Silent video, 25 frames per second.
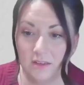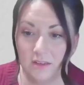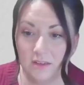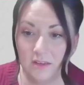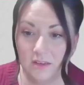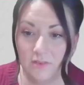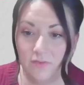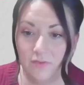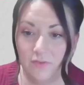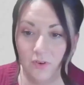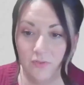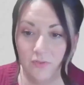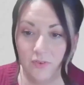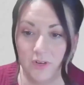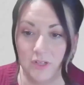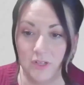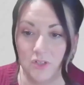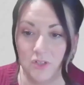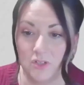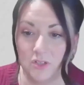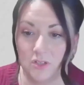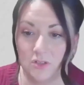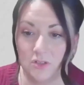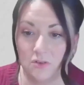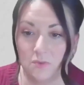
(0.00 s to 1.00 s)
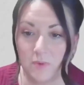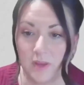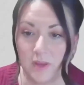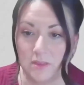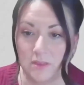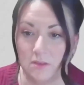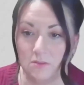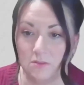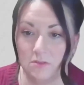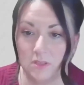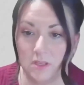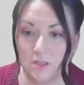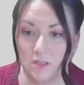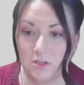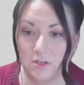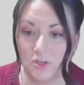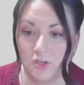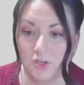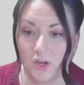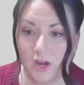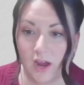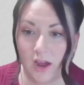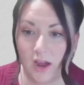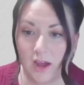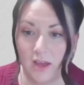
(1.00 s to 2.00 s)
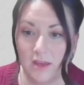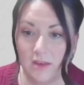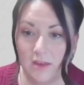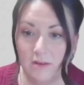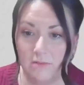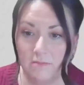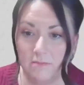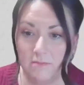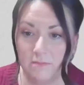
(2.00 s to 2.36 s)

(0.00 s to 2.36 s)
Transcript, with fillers: And feel free just to write those in the chat.